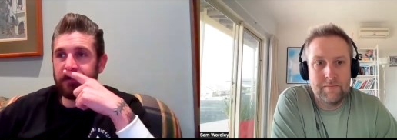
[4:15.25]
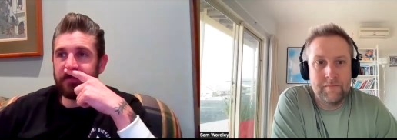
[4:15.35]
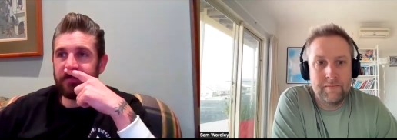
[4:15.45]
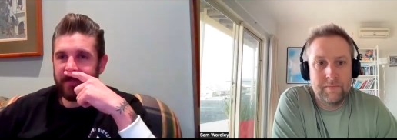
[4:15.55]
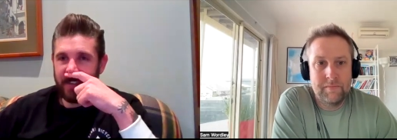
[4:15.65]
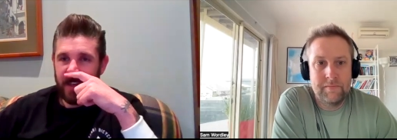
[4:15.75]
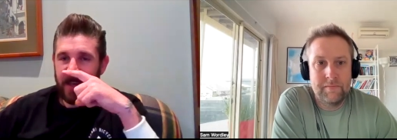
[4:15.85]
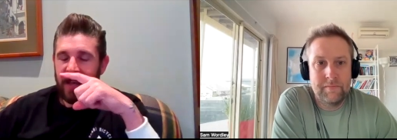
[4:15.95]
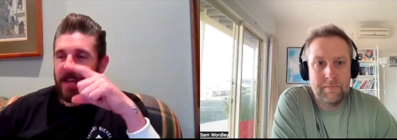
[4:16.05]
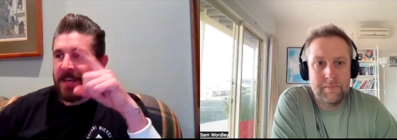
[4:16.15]

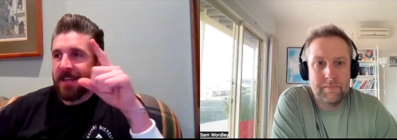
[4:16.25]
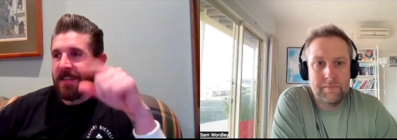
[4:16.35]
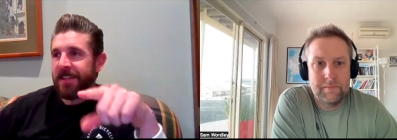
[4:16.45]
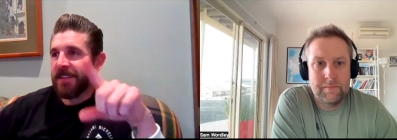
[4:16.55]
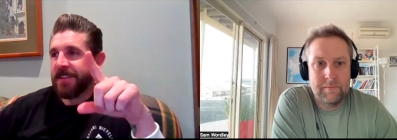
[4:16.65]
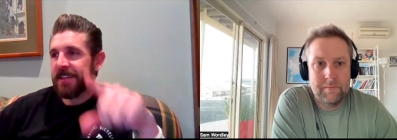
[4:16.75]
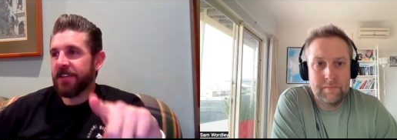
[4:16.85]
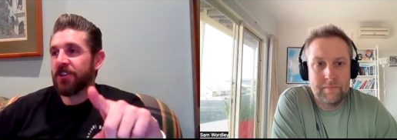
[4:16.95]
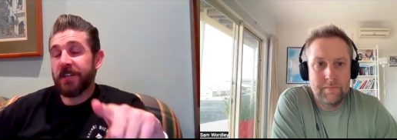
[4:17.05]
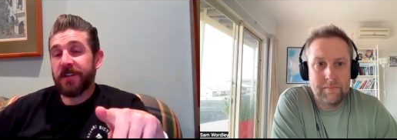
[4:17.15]
Speaker 1: the
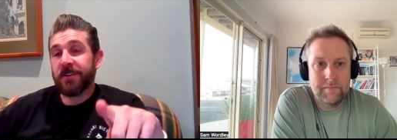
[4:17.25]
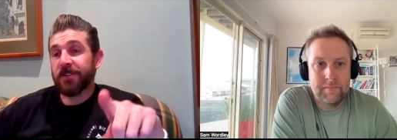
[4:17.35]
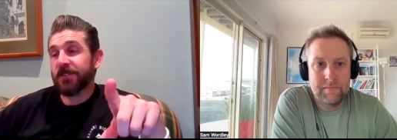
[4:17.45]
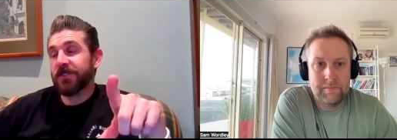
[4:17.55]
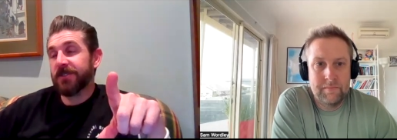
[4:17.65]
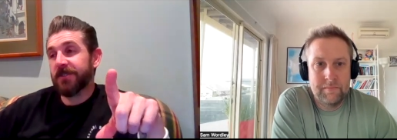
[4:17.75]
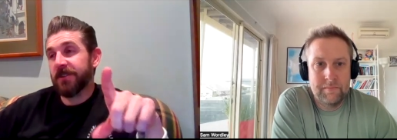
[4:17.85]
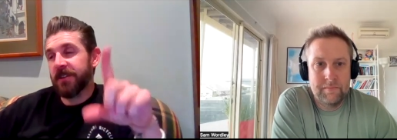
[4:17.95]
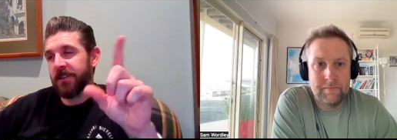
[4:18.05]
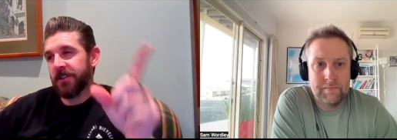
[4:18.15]
engineers
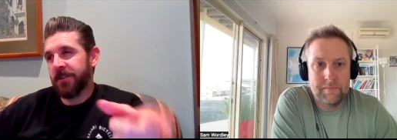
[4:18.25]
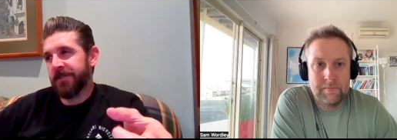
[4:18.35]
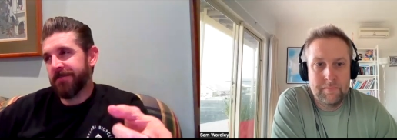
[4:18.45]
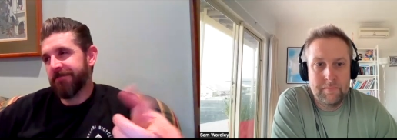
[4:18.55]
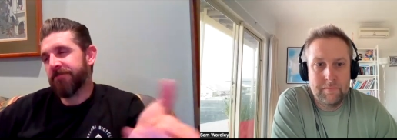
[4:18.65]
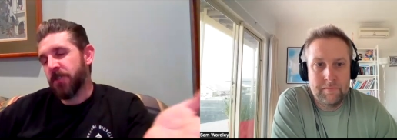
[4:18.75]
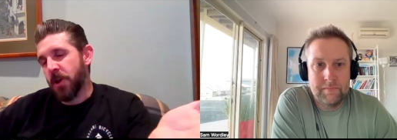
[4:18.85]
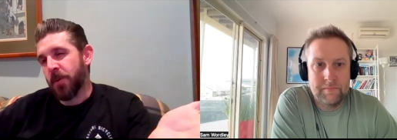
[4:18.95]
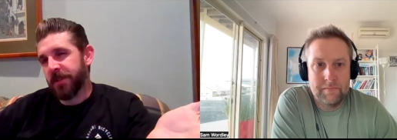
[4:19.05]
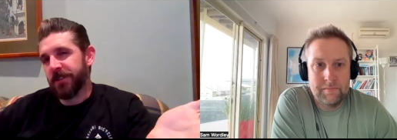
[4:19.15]
know
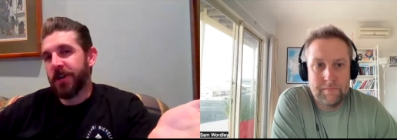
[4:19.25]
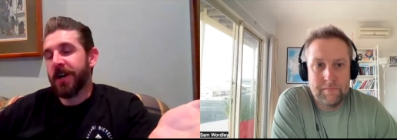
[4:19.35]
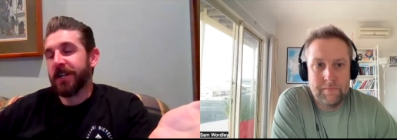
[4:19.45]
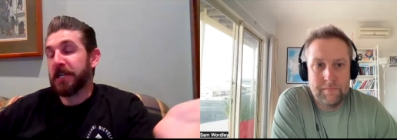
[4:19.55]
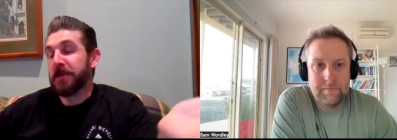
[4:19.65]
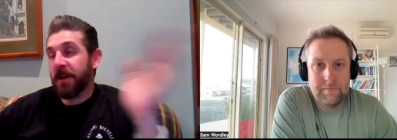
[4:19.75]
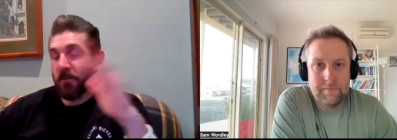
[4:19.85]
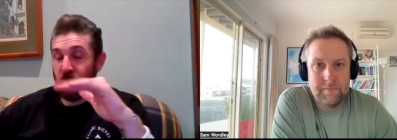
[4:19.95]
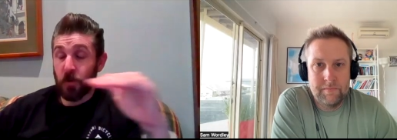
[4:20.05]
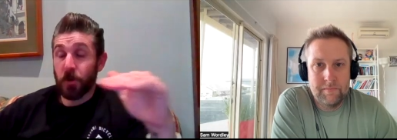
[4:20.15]
what they're talking about
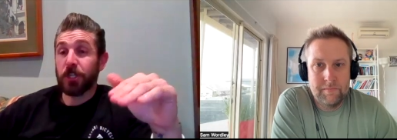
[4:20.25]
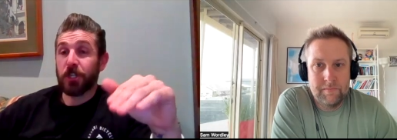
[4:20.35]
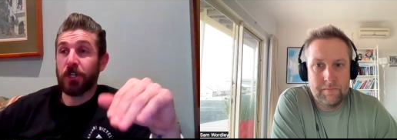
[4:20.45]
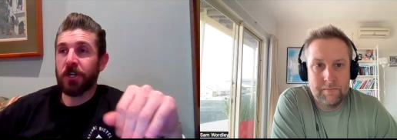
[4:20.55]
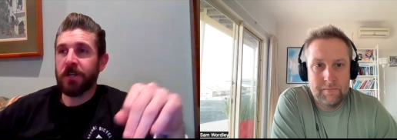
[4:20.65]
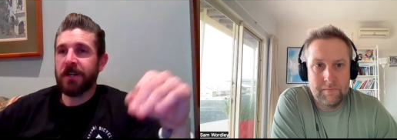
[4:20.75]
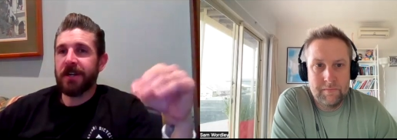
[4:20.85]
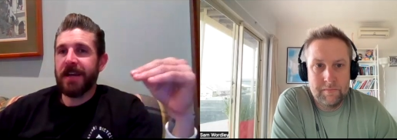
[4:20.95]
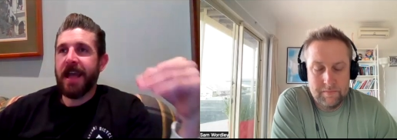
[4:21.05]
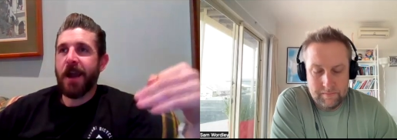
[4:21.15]
for sure.
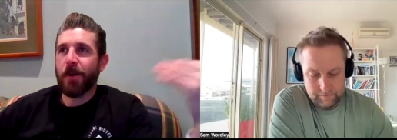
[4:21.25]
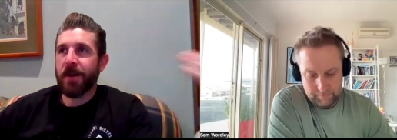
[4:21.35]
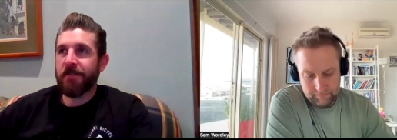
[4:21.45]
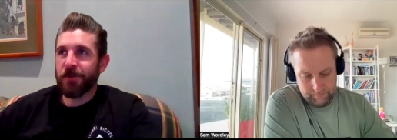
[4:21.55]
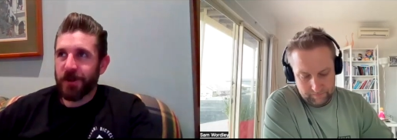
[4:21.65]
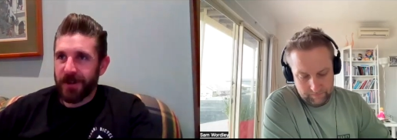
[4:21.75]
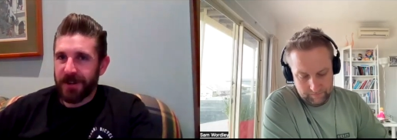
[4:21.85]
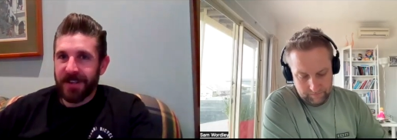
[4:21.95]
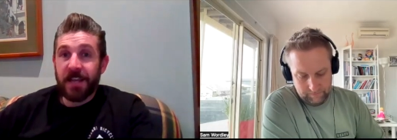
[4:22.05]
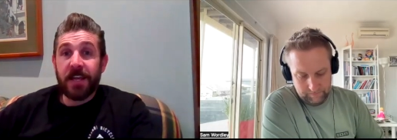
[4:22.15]
However,
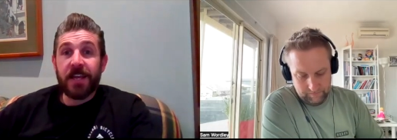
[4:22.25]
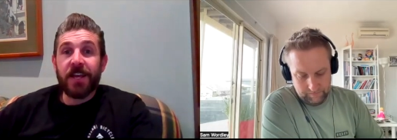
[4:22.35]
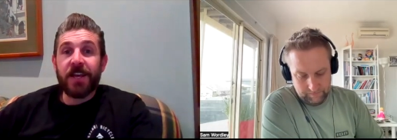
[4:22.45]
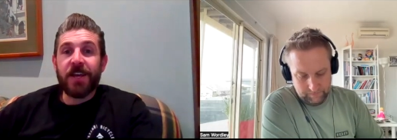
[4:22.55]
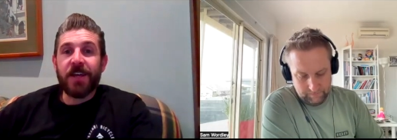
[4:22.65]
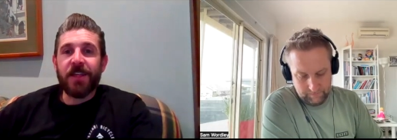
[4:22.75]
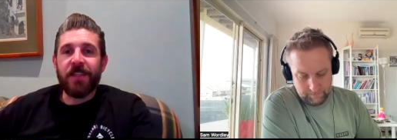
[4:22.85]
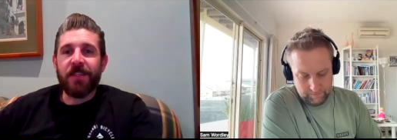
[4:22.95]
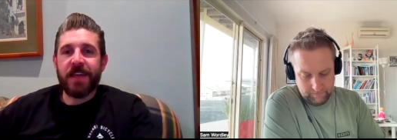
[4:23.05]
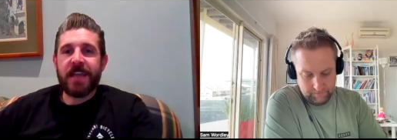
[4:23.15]

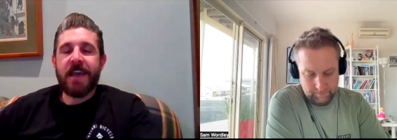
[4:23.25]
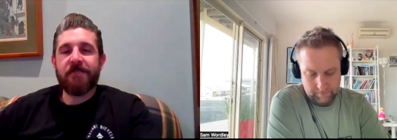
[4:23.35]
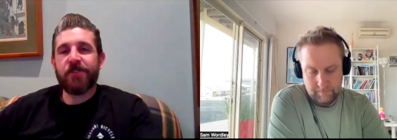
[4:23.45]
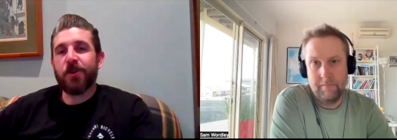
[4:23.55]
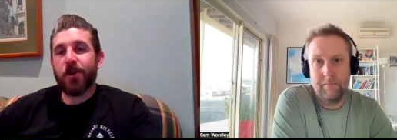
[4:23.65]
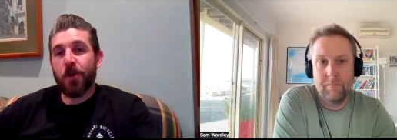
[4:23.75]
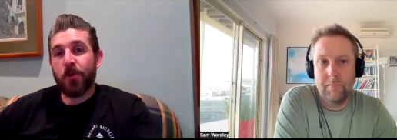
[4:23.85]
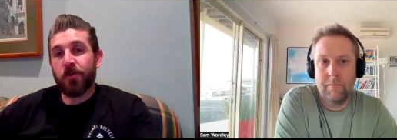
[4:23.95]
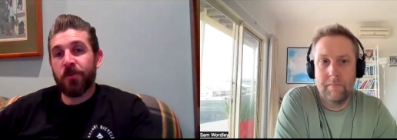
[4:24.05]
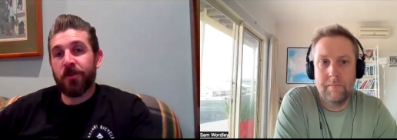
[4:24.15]
they have their
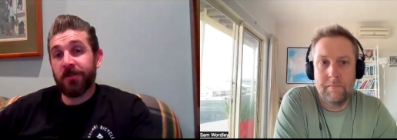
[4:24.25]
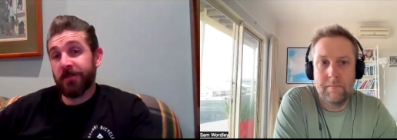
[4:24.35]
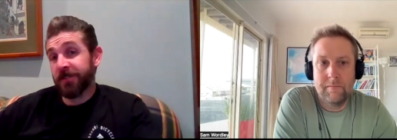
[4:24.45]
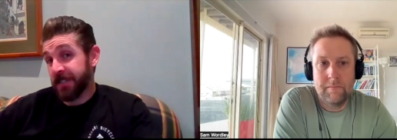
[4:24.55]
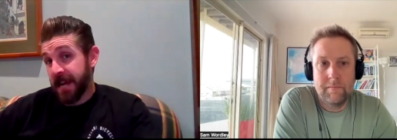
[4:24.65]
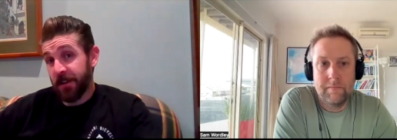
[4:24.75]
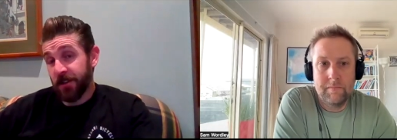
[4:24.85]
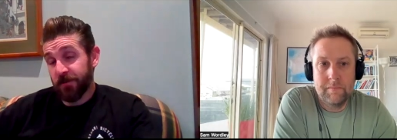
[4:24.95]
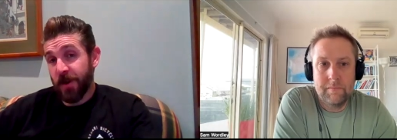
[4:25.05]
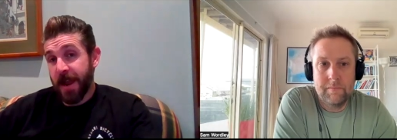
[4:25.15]
own style
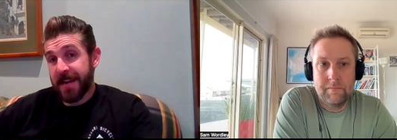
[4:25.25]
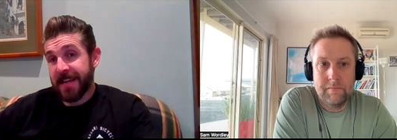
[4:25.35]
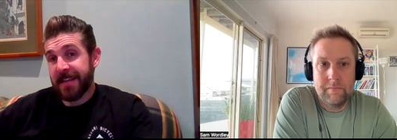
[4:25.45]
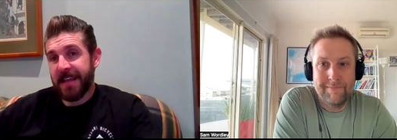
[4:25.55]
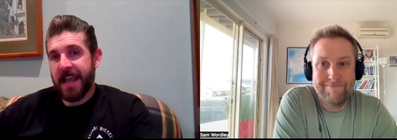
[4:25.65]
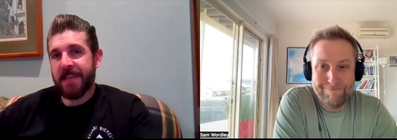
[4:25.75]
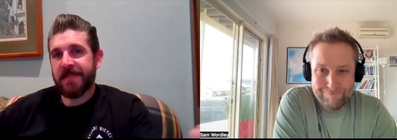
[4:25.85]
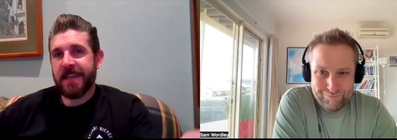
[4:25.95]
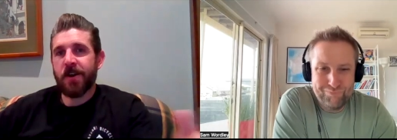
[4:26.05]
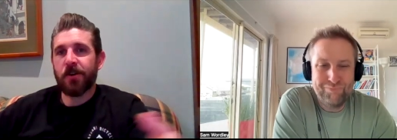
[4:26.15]
of riding and
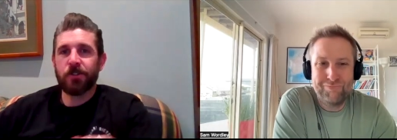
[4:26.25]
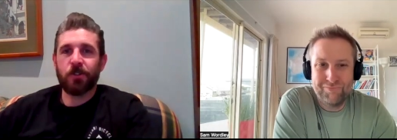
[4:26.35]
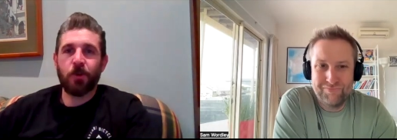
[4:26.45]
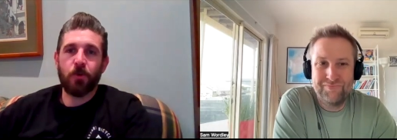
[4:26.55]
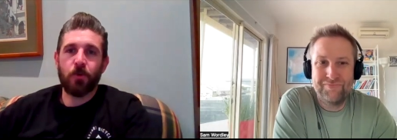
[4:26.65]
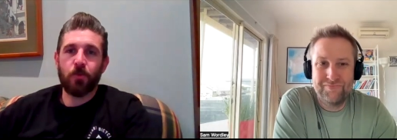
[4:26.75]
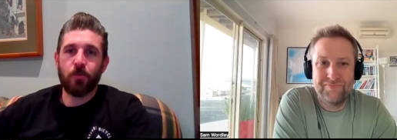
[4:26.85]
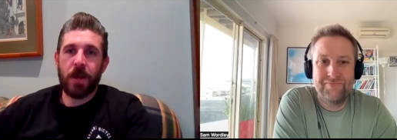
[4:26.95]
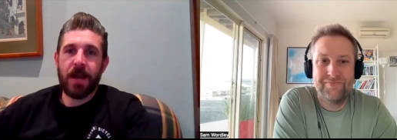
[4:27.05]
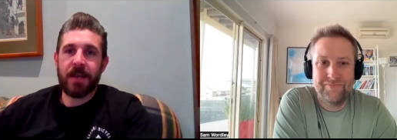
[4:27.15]
they also
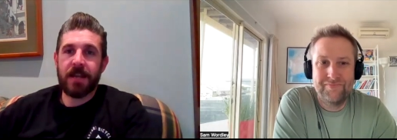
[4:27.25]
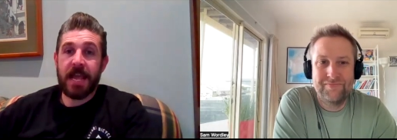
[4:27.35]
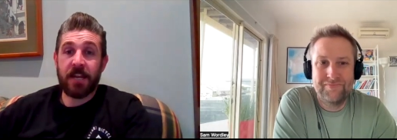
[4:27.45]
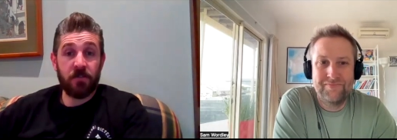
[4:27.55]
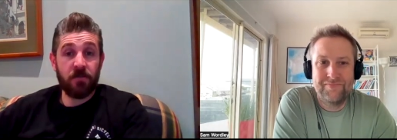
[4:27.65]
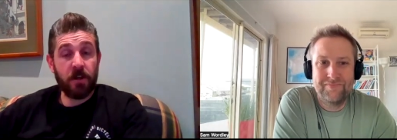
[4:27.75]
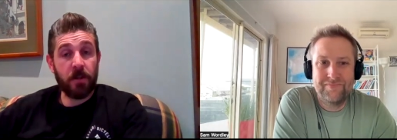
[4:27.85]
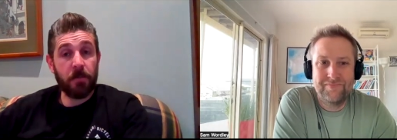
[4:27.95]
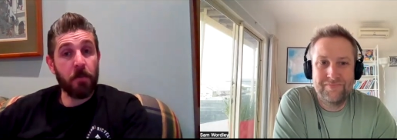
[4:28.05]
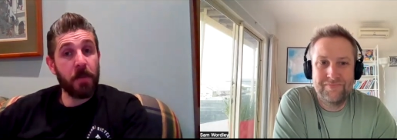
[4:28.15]
ride and
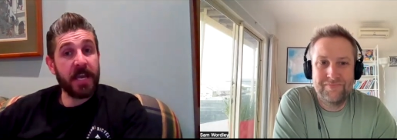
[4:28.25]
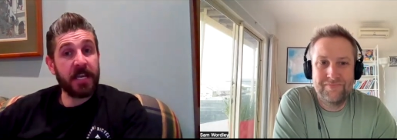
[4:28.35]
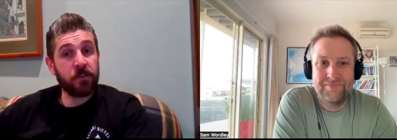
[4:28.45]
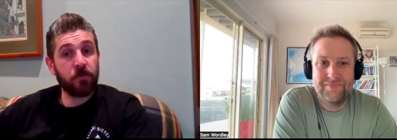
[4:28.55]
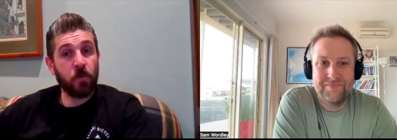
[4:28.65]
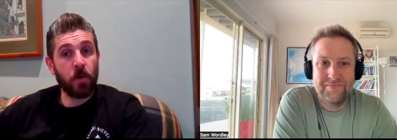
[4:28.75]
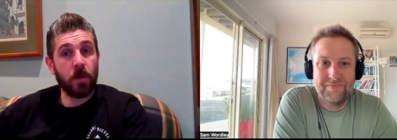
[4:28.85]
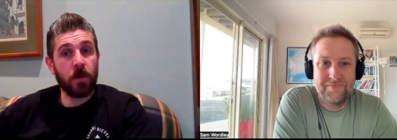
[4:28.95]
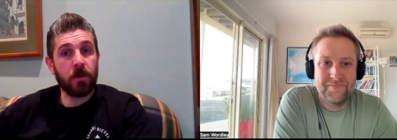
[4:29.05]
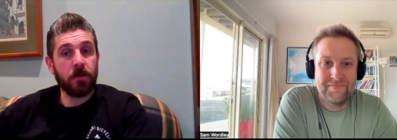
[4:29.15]
develop the bikes
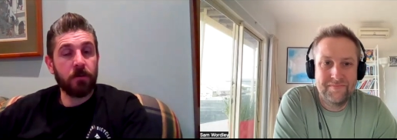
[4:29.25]
for